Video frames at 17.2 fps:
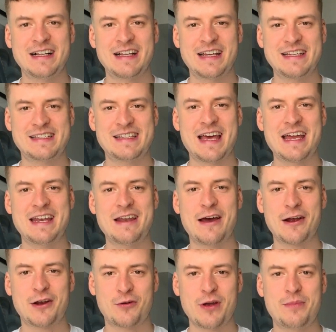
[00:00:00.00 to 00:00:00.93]
is then
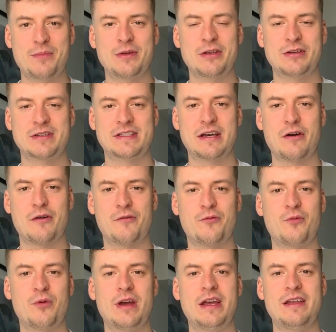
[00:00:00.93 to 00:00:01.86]
equipping yourself
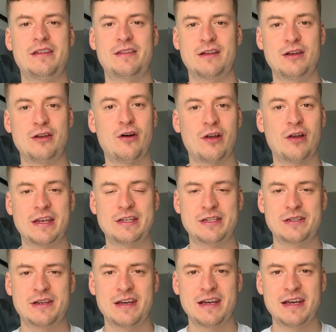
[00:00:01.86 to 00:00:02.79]
with knowledge.